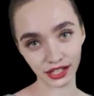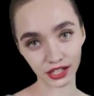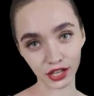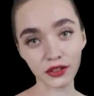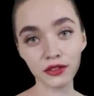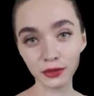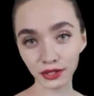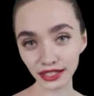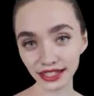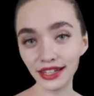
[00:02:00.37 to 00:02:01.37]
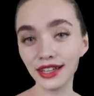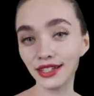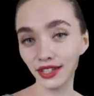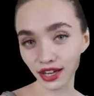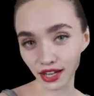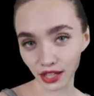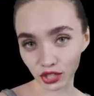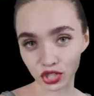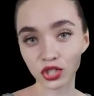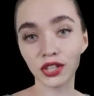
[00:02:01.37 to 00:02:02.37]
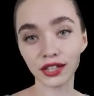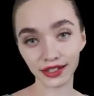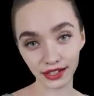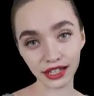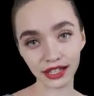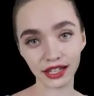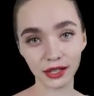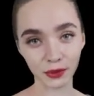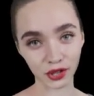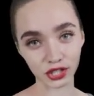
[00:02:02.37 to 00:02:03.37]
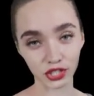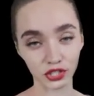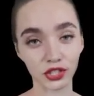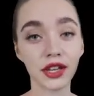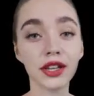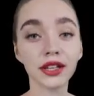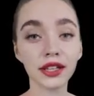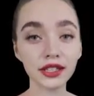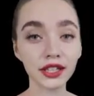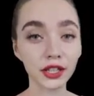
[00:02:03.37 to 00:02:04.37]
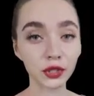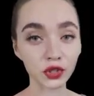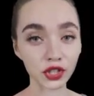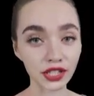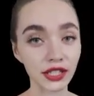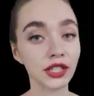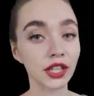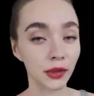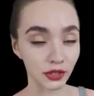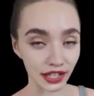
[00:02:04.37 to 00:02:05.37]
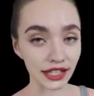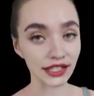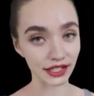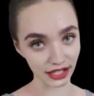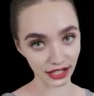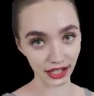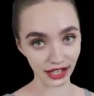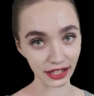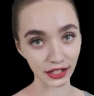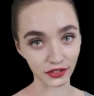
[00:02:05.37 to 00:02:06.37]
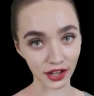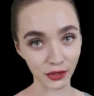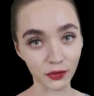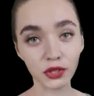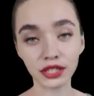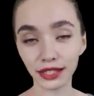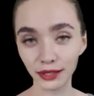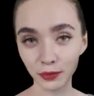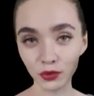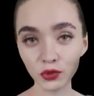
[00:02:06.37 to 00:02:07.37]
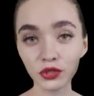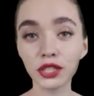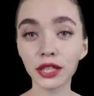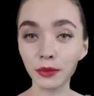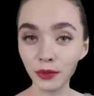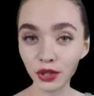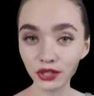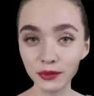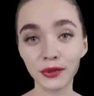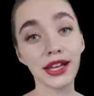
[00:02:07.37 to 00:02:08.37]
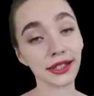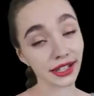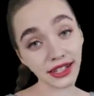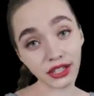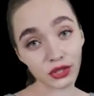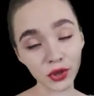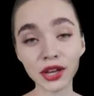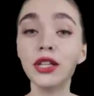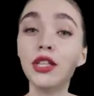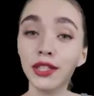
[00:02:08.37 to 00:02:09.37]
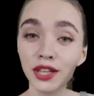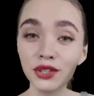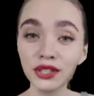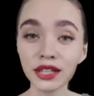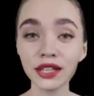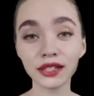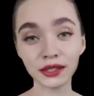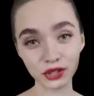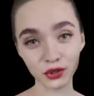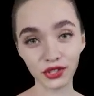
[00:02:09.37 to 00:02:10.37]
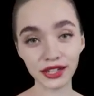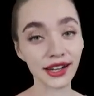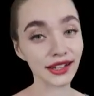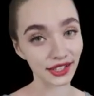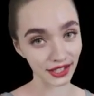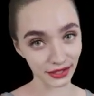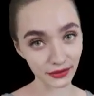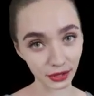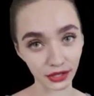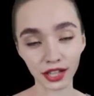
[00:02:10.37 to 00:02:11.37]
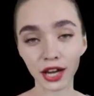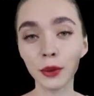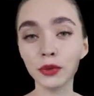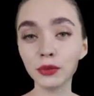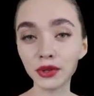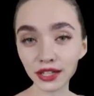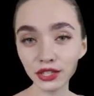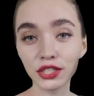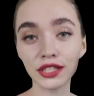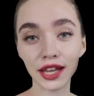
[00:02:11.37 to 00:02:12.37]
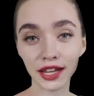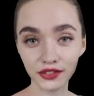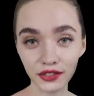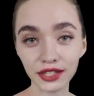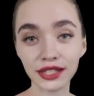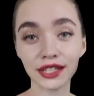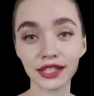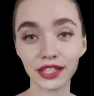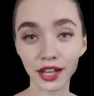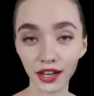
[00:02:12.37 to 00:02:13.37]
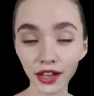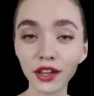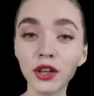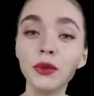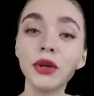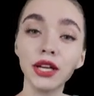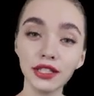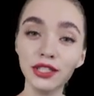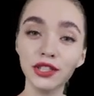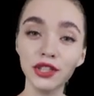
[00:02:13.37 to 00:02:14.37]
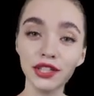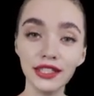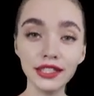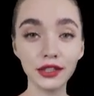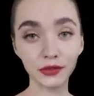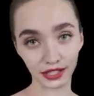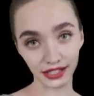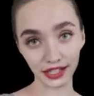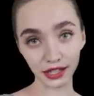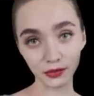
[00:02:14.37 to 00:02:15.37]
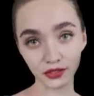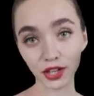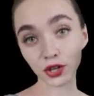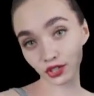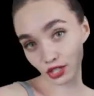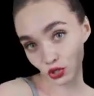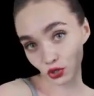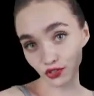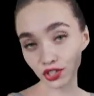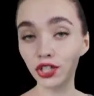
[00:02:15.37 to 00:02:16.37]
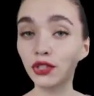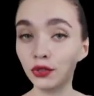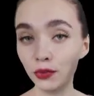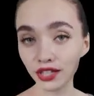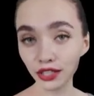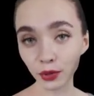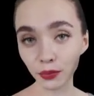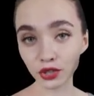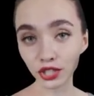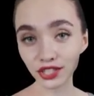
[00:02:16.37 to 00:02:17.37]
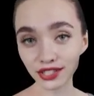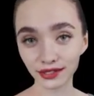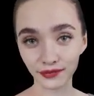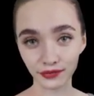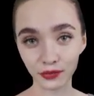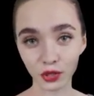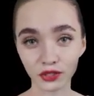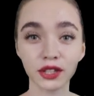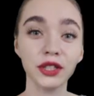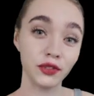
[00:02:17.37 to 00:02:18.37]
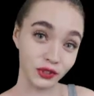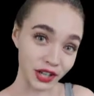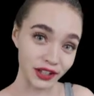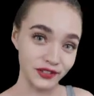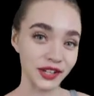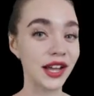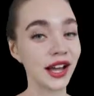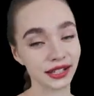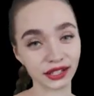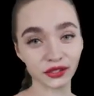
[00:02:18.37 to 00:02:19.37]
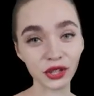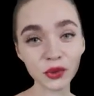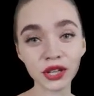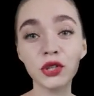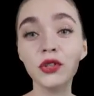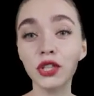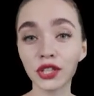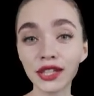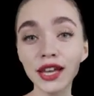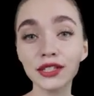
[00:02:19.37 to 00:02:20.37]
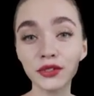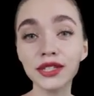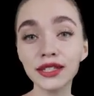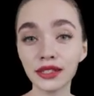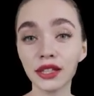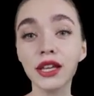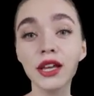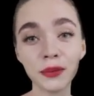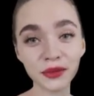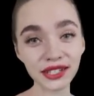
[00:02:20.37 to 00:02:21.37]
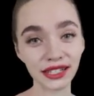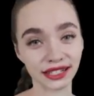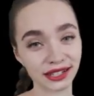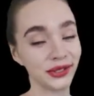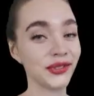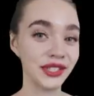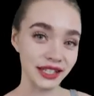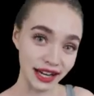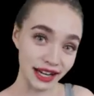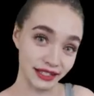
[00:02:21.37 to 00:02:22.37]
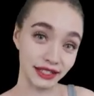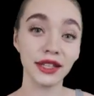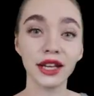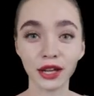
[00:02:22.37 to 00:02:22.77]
and hair from sticking, ensuring a clean and polished look. The increased toughness and an 85% boost in built-in magnetic attraction guarantee a secure connection. The optimized design fits the entire AirPods series seamlessly without interfering with button operation. Perfect for every activity whether you're an athlete, a fitness enthusiast,